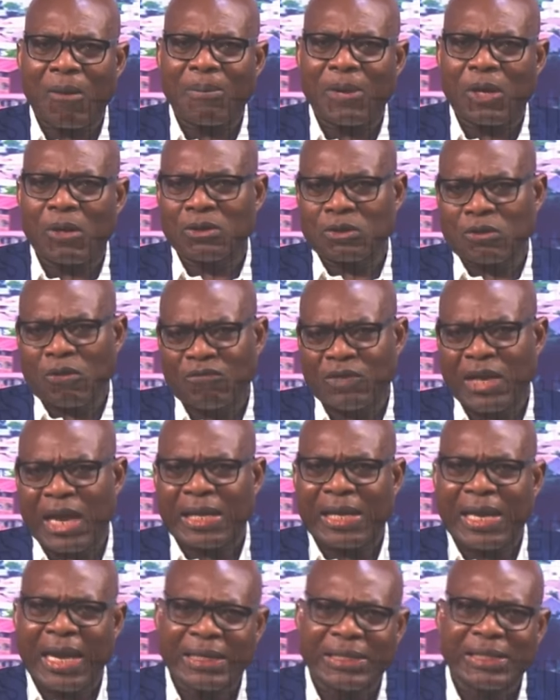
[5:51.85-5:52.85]
because of the
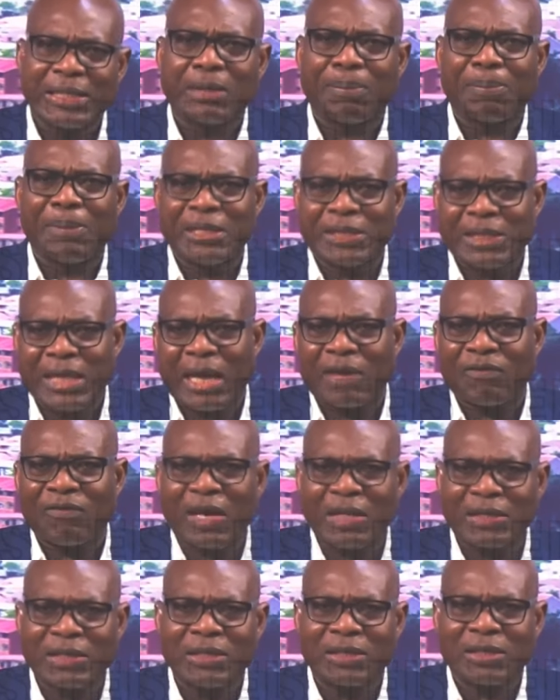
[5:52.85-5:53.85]
Atlantic Basin
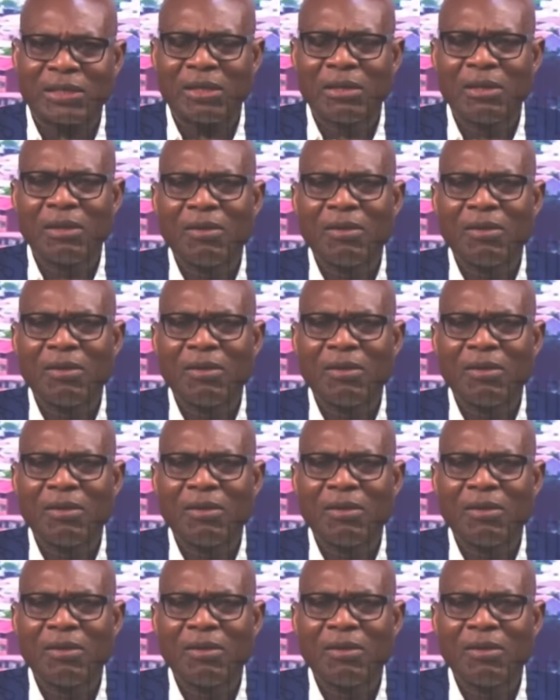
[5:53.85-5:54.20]
advantage.